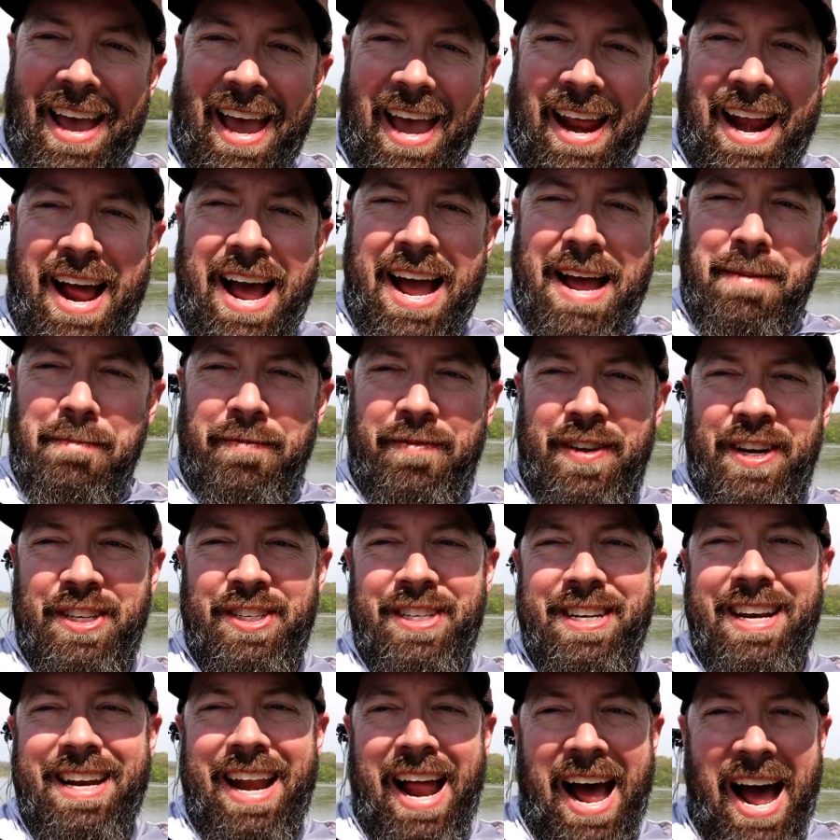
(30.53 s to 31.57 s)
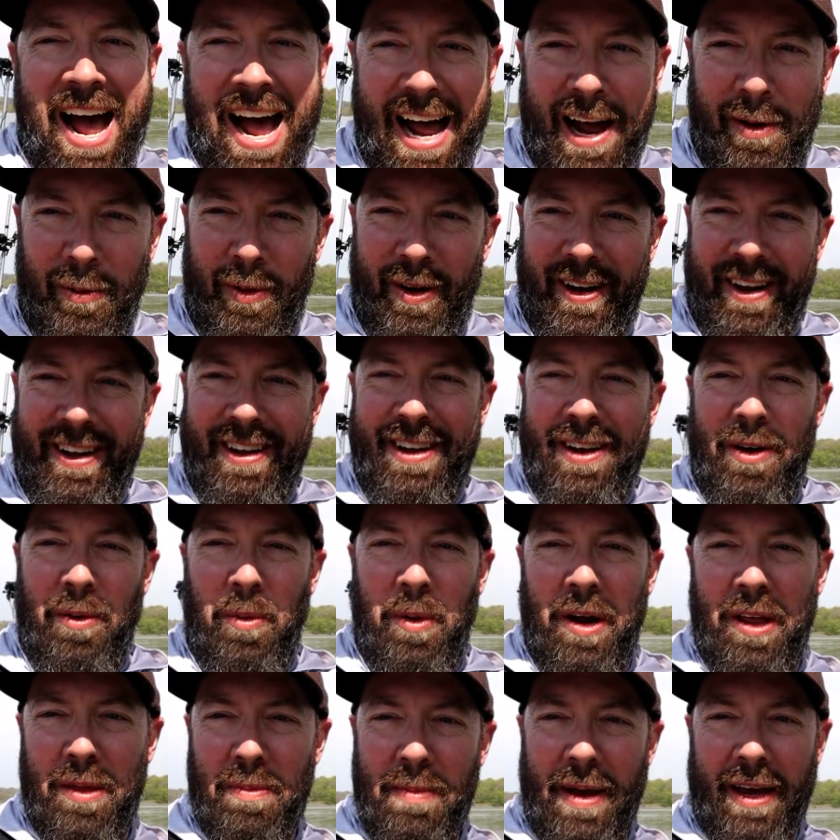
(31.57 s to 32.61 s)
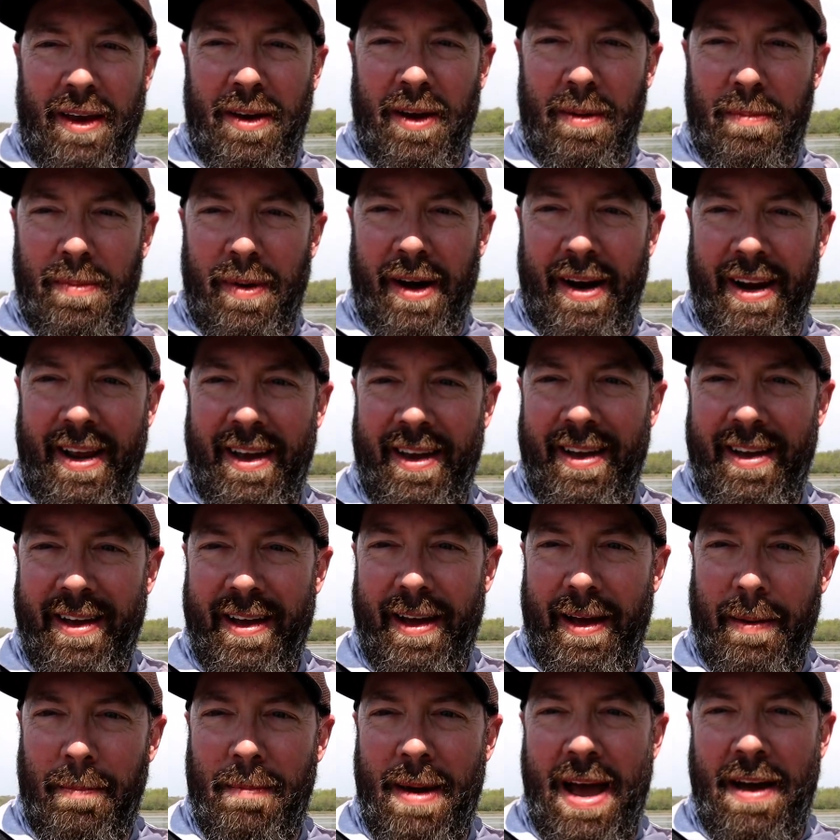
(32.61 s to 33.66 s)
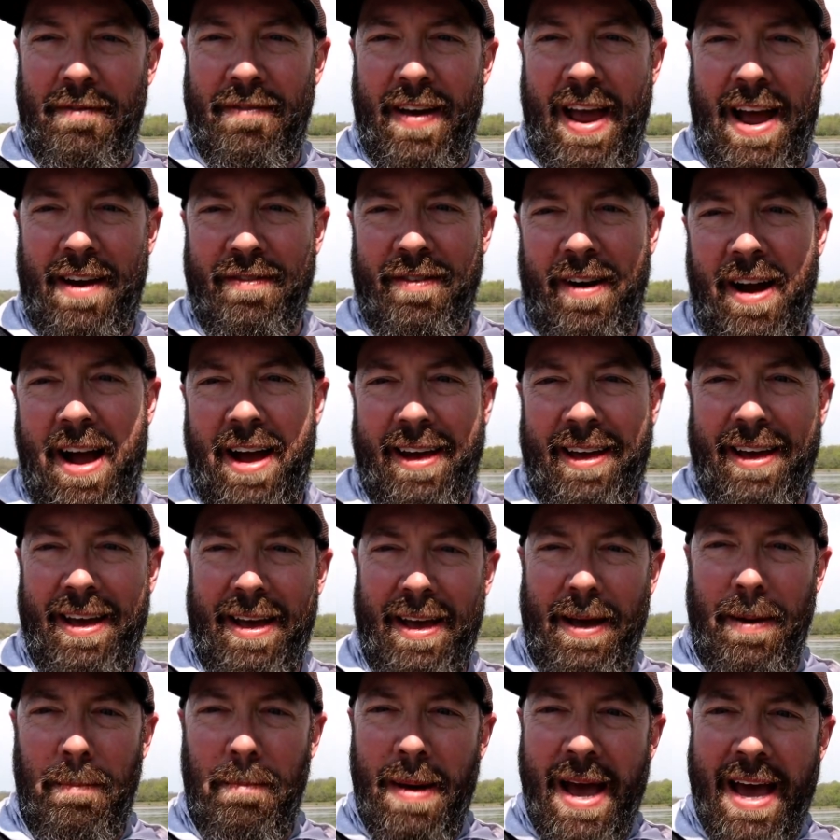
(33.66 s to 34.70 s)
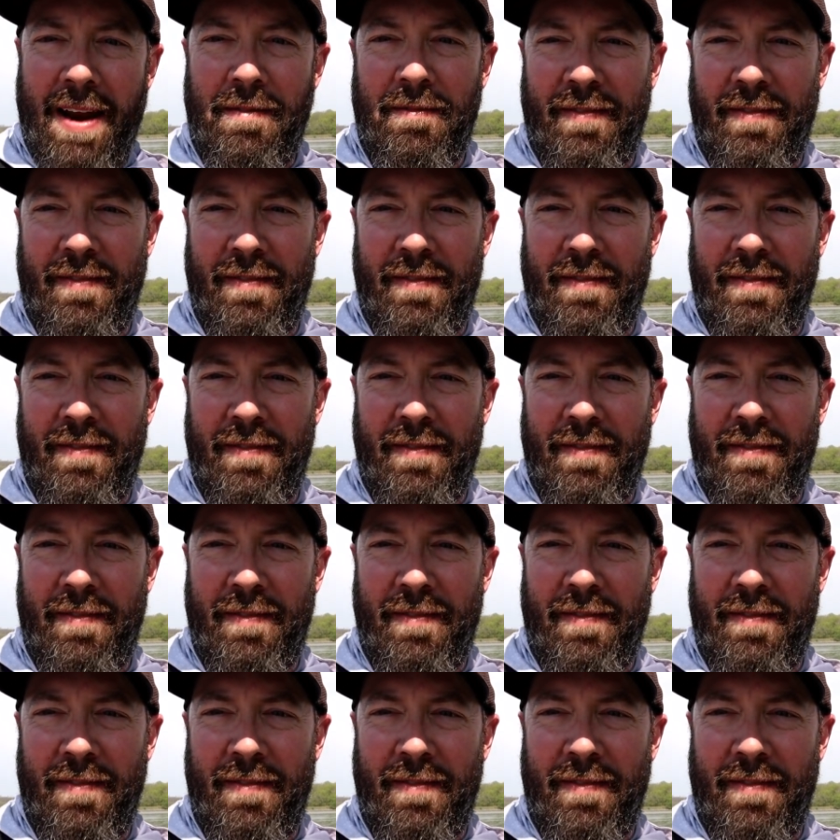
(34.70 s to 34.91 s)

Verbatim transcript: and I'm fishing in Iowa with my good buddy Matt Vavroch. Matt